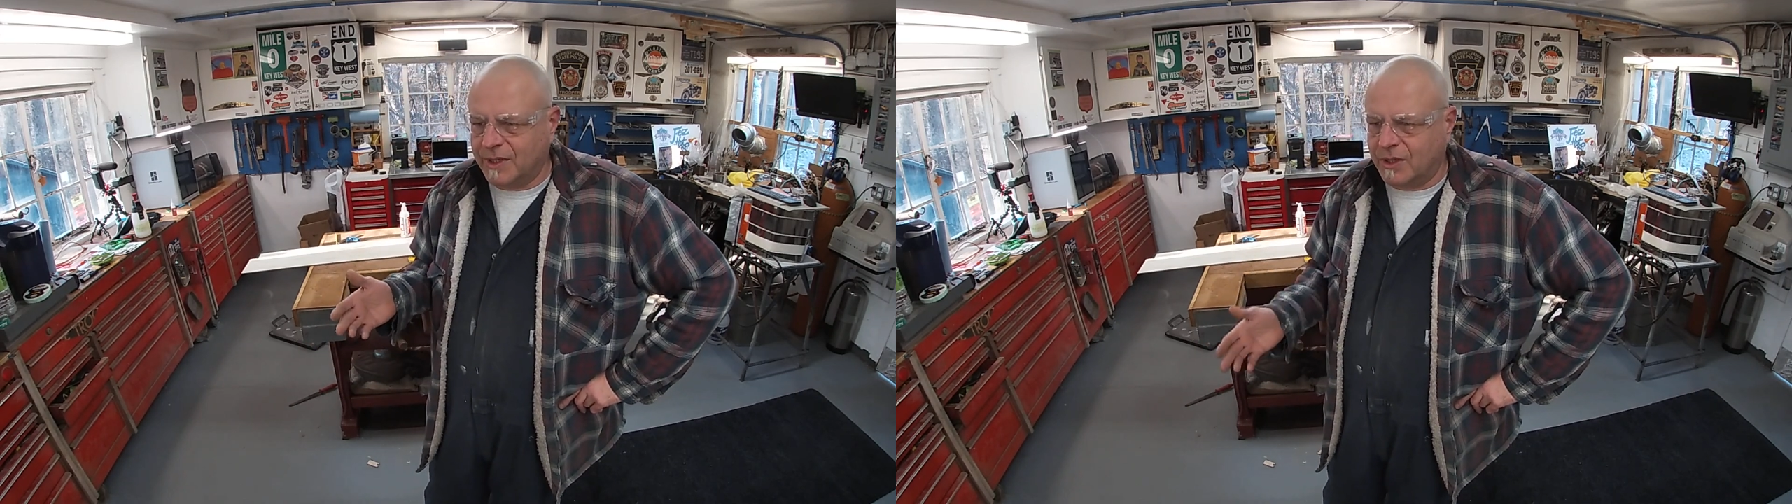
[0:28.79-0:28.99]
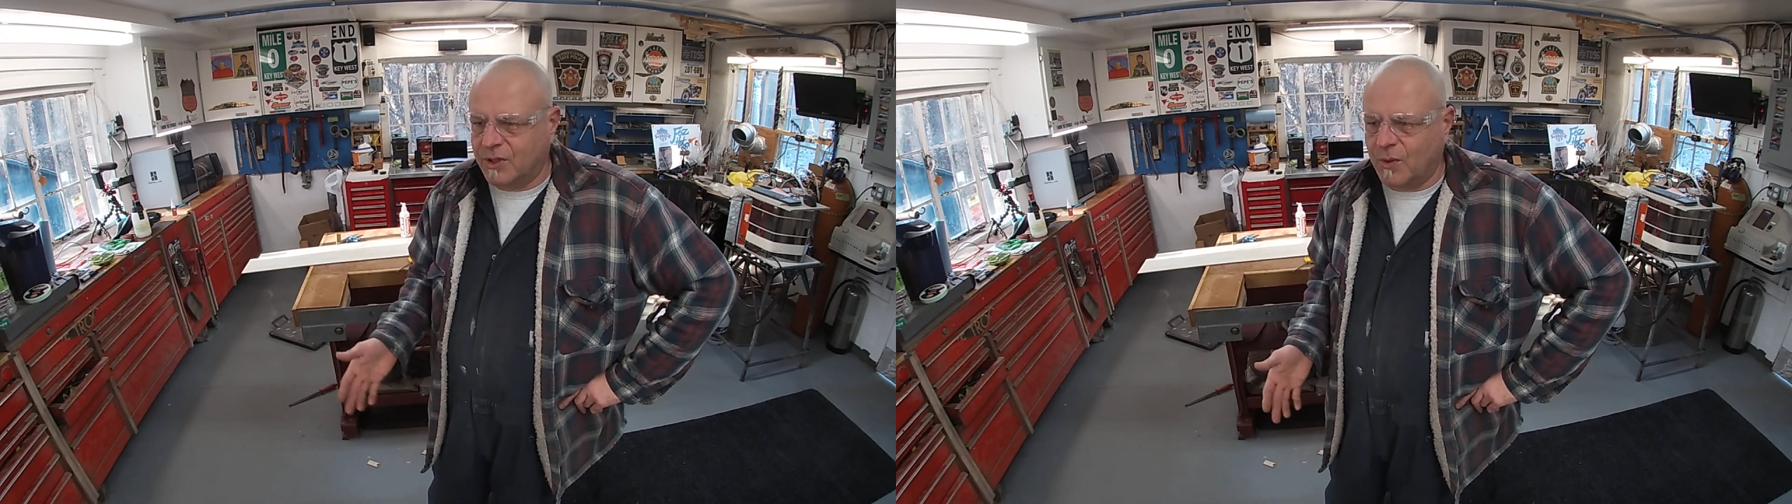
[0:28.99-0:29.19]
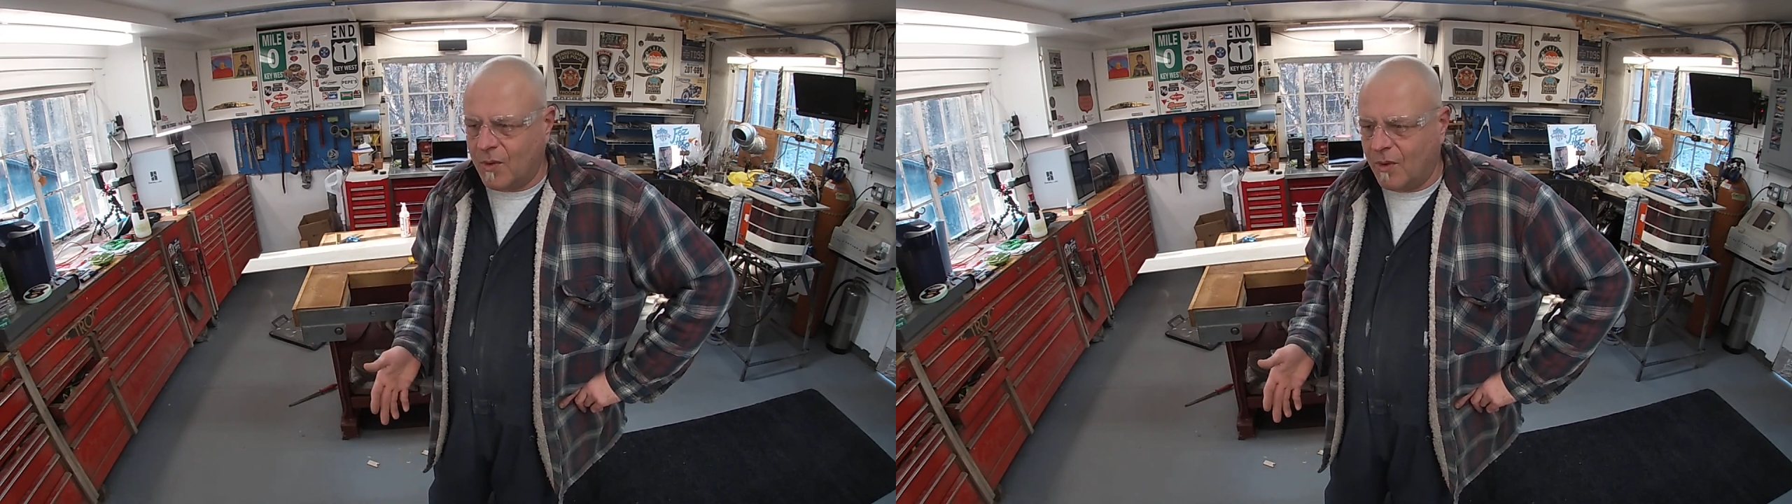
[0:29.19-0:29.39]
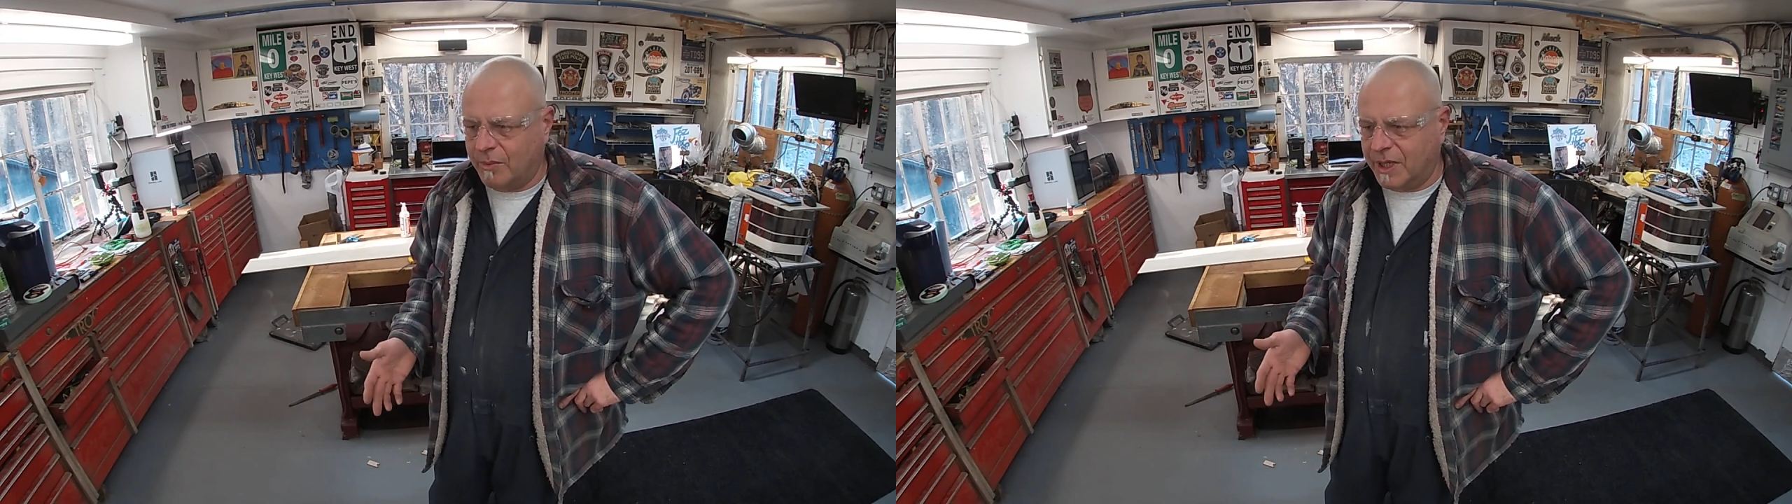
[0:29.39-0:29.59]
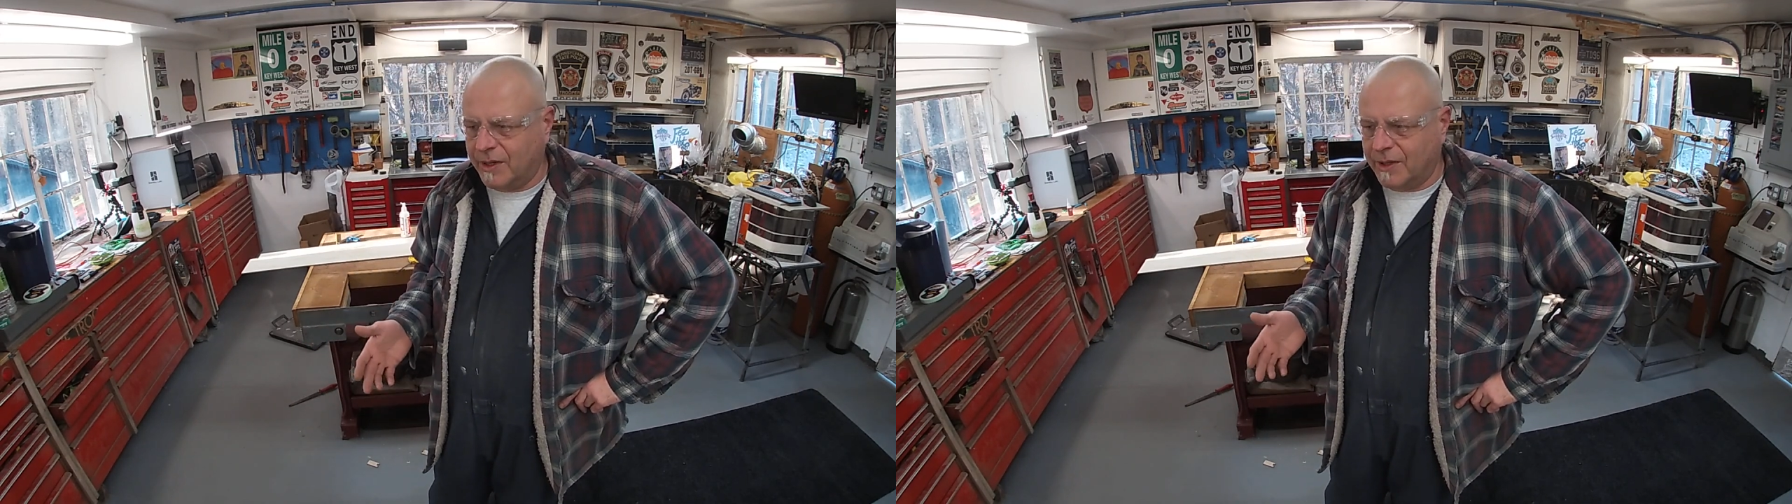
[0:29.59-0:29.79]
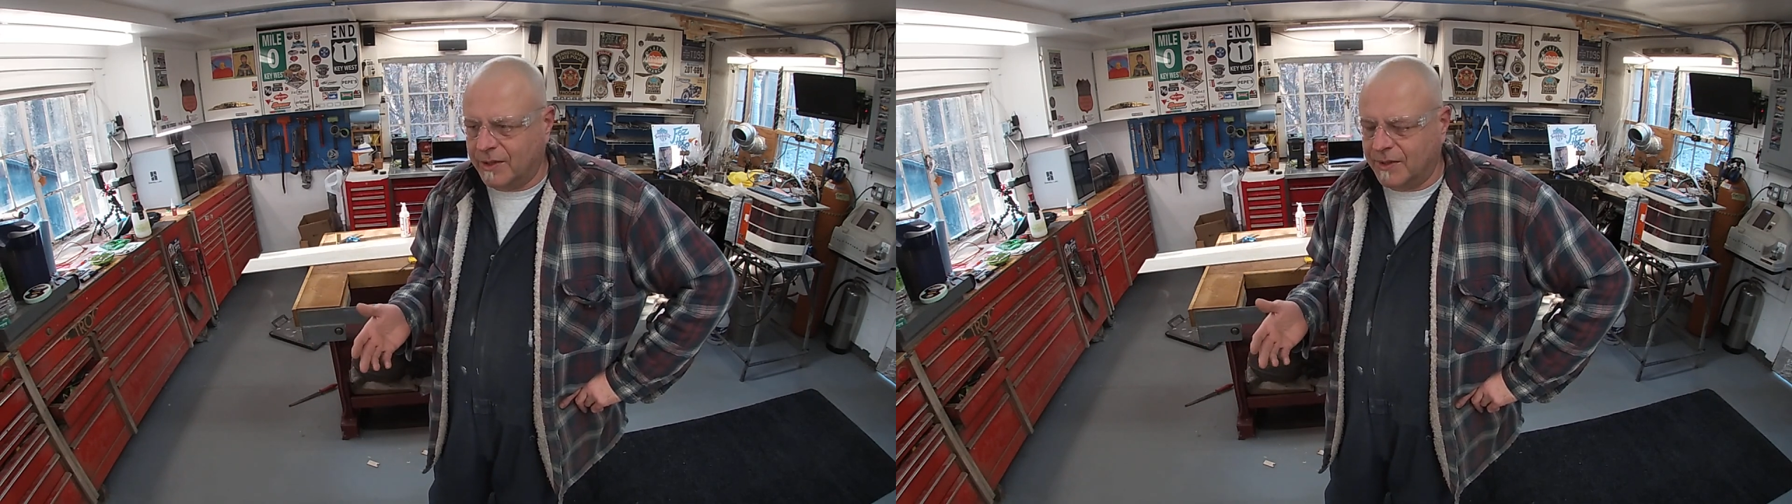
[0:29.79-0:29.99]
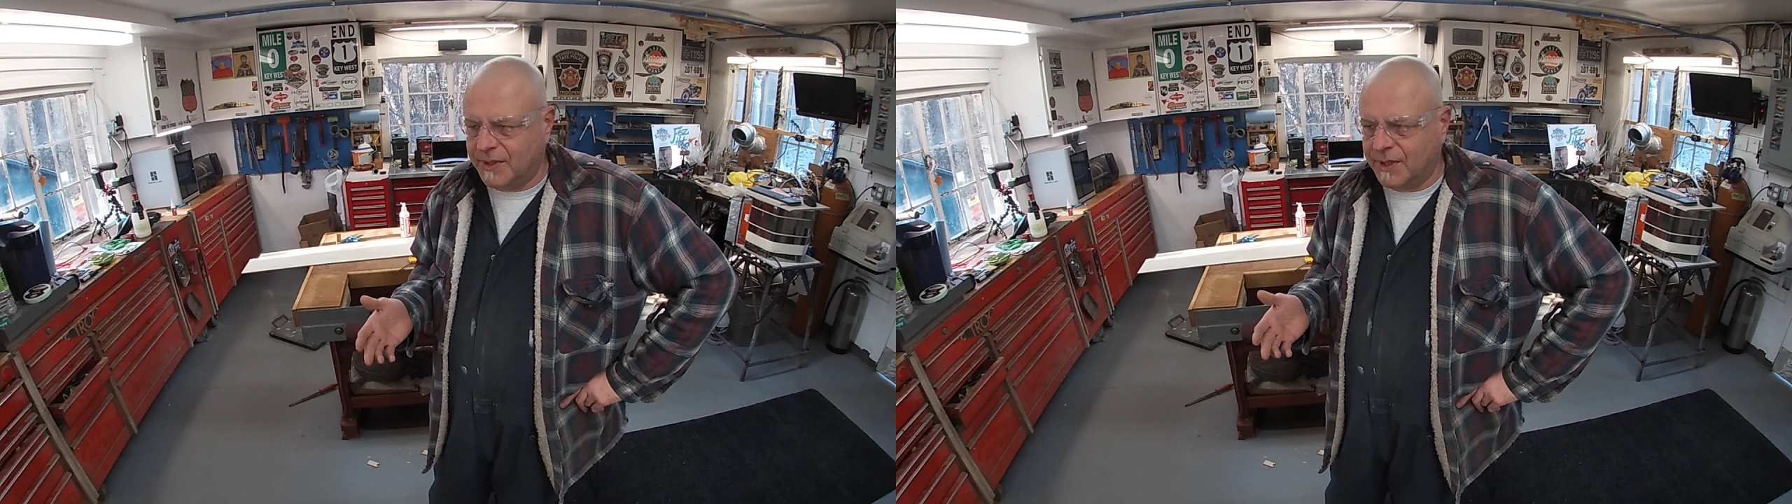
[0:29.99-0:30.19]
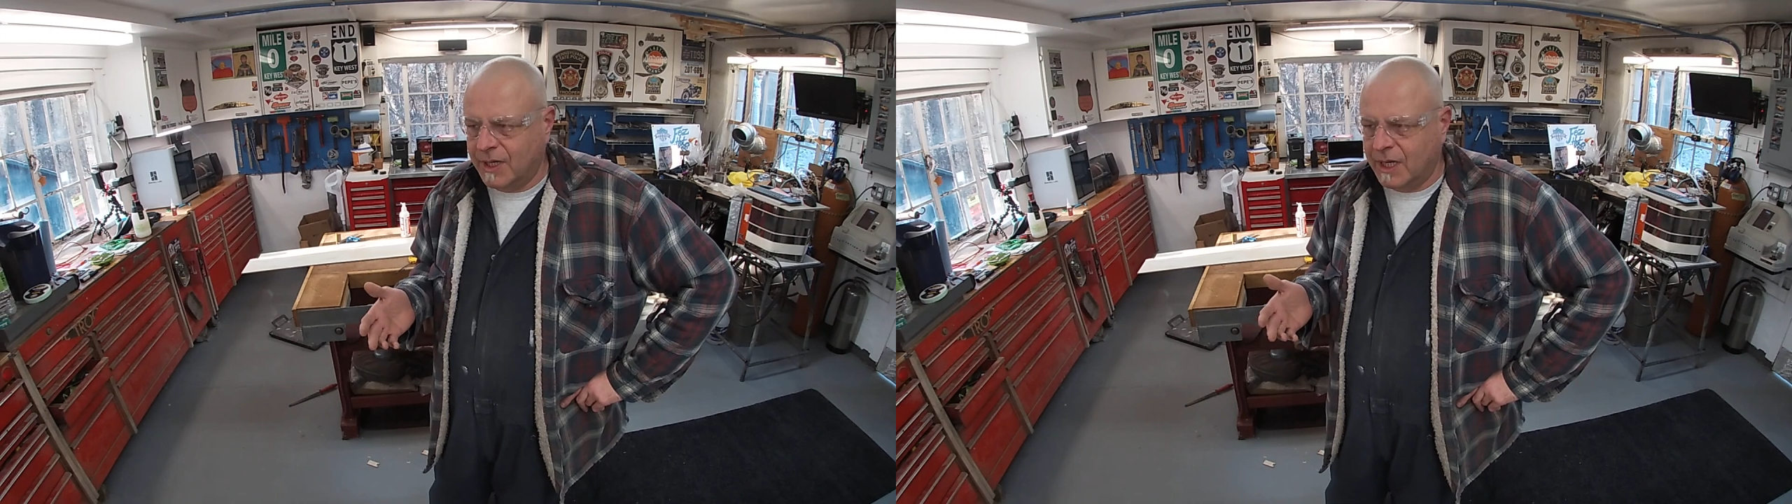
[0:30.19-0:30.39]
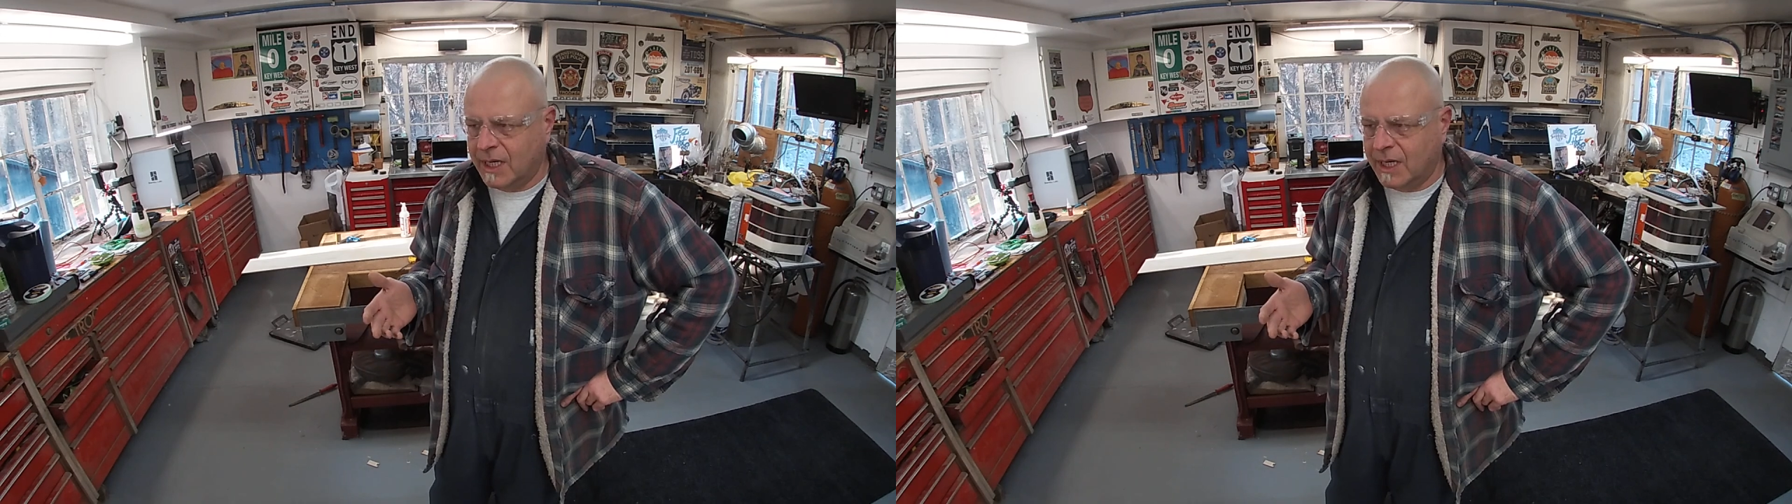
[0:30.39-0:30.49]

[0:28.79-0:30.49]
as a tool because